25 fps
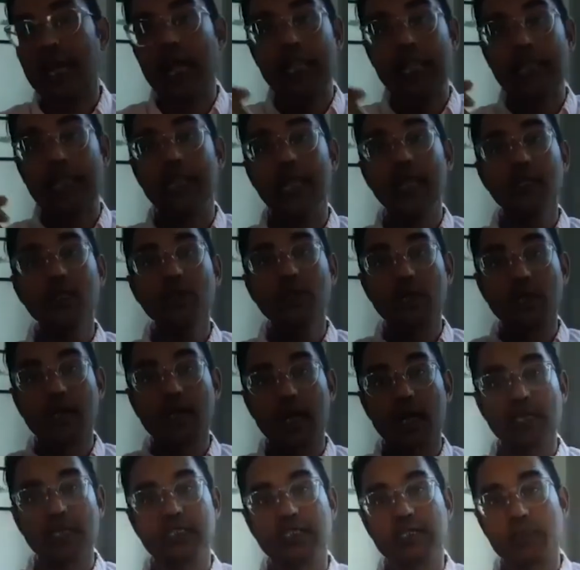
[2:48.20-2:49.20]
let your
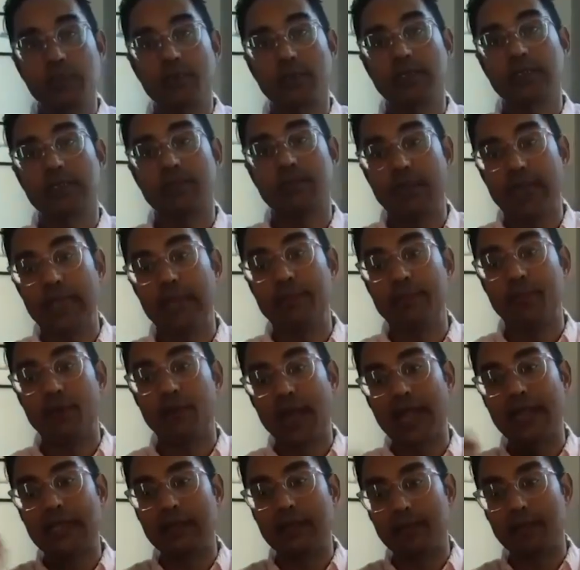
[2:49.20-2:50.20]
customers be
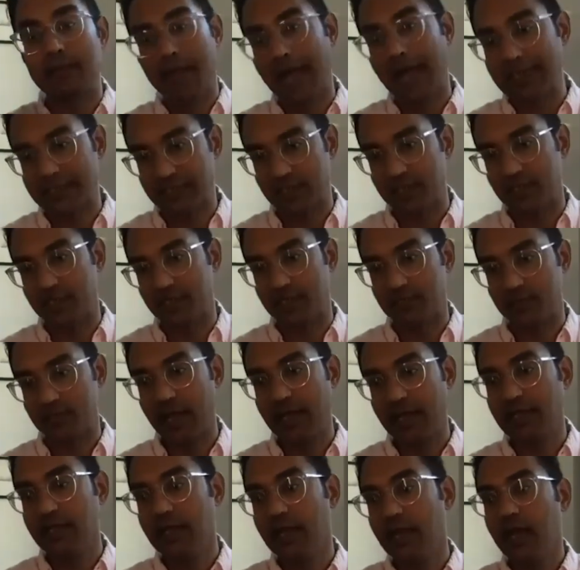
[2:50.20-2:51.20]
brand ambassadors, right?